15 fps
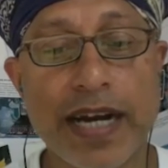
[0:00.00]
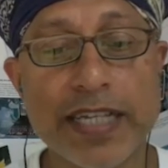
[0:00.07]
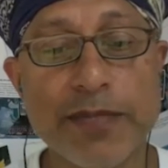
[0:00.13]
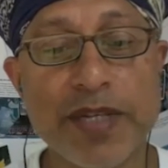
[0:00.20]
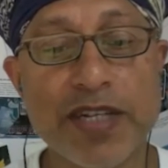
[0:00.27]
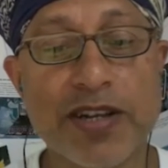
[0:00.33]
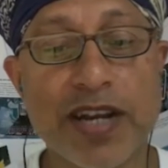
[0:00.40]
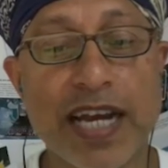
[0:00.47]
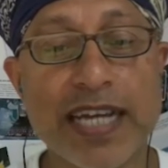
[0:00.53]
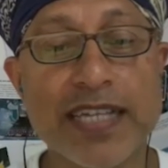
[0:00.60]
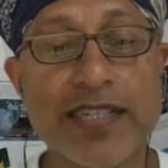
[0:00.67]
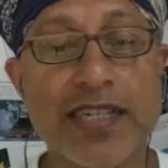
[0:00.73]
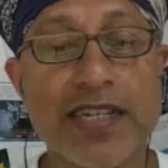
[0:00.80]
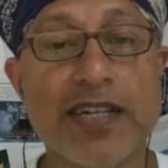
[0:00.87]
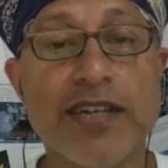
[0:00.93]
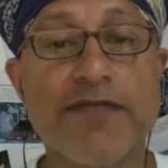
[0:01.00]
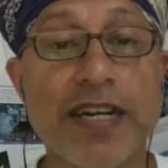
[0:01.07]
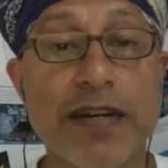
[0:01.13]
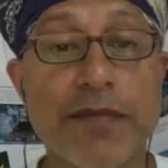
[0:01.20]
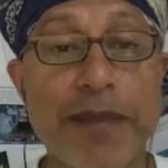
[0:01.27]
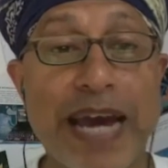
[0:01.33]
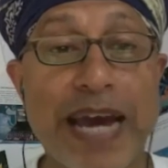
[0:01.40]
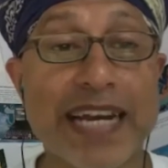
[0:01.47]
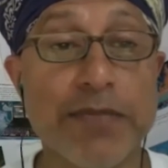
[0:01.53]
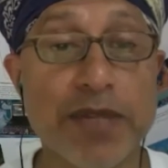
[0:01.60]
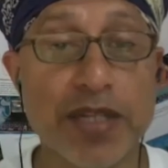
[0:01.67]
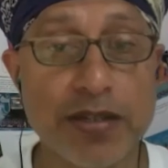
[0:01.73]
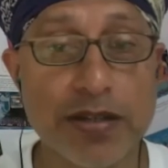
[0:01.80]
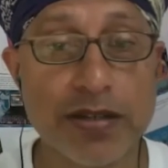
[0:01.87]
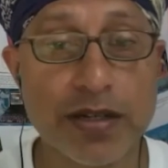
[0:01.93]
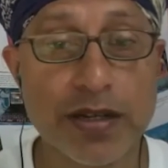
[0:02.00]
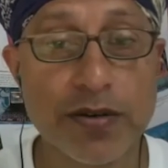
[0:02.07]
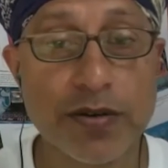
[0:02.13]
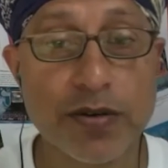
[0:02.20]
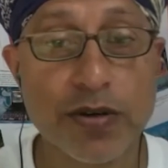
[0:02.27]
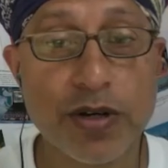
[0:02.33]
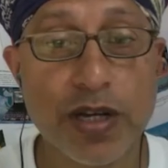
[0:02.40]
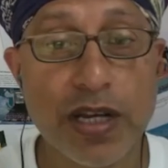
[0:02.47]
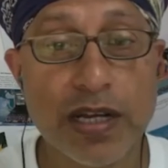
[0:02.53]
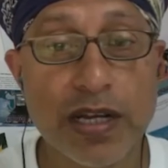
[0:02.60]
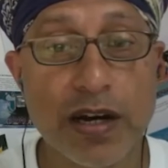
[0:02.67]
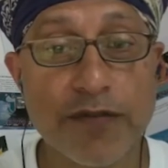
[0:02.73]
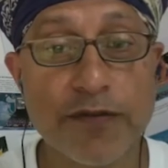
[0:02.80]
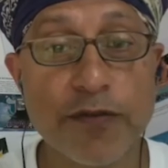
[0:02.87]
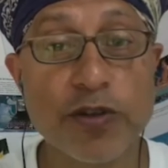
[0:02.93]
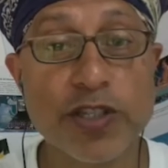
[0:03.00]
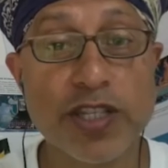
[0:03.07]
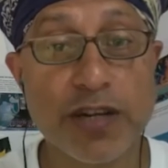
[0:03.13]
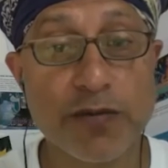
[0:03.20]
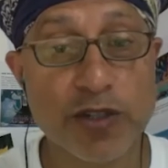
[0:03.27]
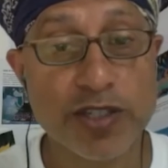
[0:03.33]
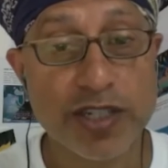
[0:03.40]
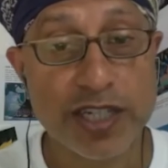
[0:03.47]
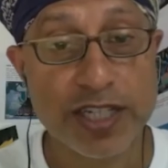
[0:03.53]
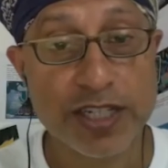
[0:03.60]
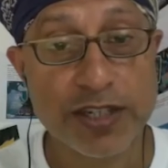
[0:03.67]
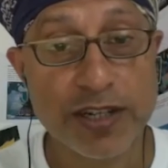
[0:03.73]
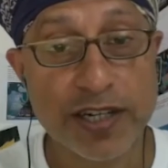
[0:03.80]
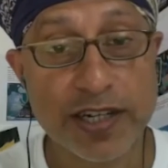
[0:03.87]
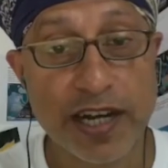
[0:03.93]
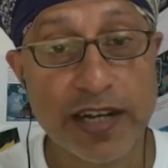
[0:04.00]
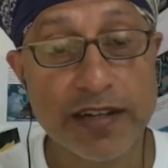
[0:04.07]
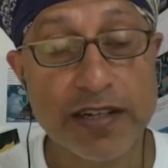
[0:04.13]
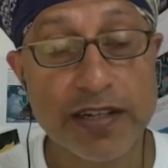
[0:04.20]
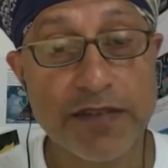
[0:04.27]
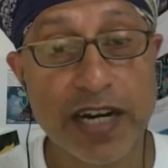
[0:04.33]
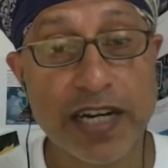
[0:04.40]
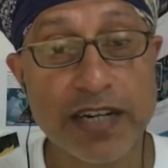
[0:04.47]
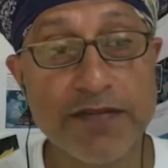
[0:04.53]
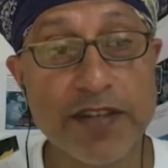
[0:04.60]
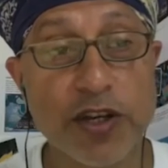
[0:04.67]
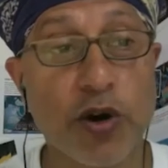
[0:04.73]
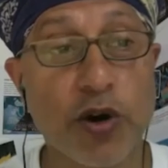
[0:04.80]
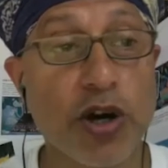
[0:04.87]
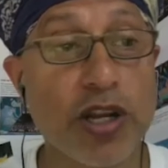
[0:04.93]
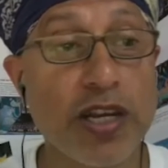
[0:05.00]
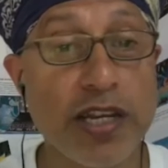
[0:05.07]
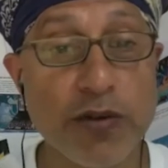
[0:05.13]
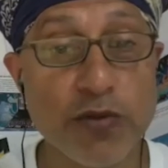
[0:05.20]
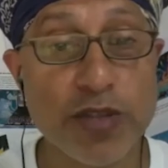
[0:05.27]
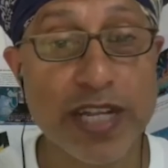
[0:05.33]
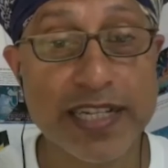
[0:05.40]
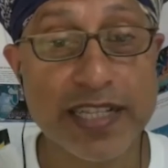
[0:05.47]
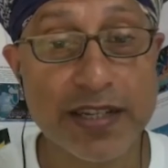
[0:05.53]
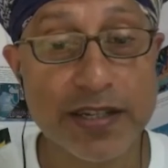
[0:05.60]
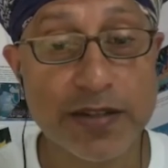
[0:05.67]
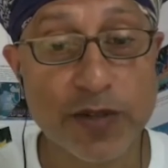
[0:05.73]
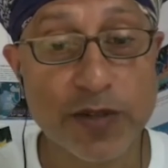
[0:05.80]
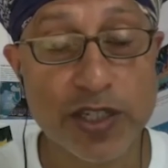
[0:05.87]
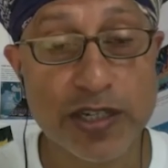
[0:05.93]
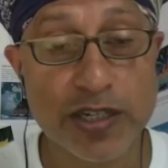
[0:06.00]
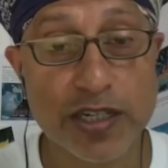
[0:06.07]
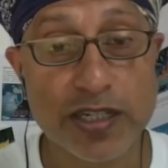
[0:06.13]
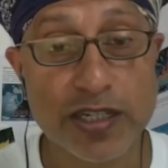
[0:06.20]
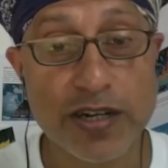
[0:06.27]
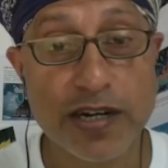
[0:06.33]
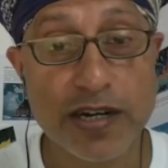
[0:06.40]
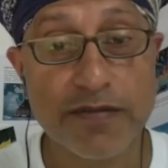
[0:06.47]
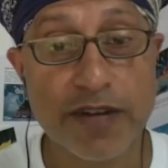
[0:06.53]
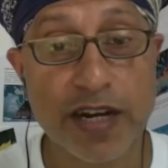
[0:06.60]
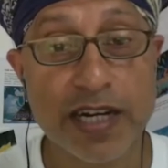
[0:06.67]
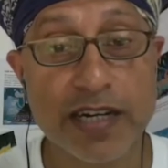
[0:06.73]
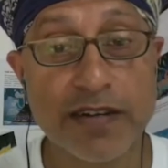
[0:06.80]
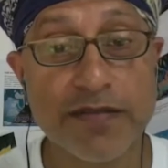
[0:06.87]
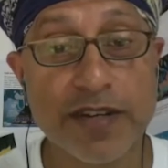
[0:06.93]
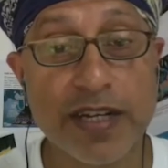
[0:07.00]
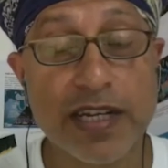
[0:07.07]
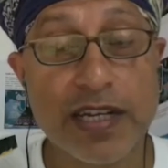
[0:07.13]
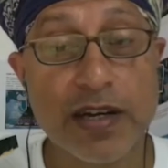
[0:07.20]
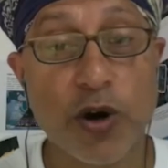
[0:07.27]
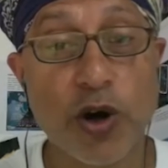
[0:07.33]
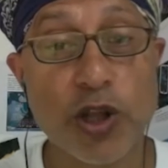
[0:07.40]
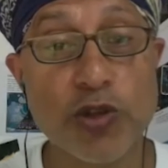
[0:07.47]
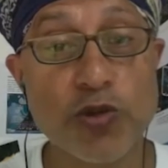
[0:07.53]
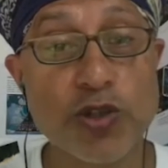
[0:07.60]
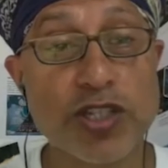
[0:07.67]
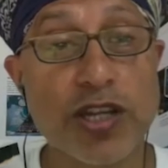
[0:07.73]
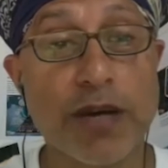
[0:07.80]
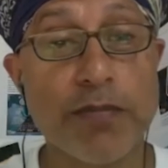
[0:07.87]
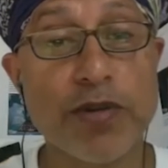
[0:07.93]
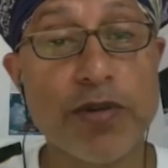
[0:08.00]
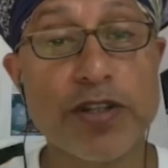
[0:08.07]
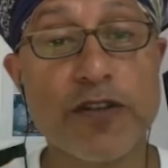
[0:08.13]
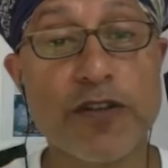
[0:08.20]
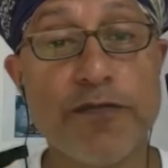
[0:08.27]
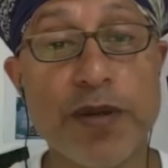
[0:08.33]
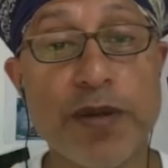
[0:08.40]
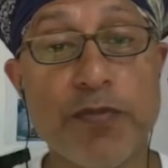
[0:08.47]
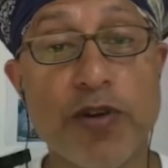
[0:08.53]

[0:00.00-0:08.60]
realized in a different parameter. You know, of course, there was digital divide. We all knew that there was a digital divide. All those numbers of people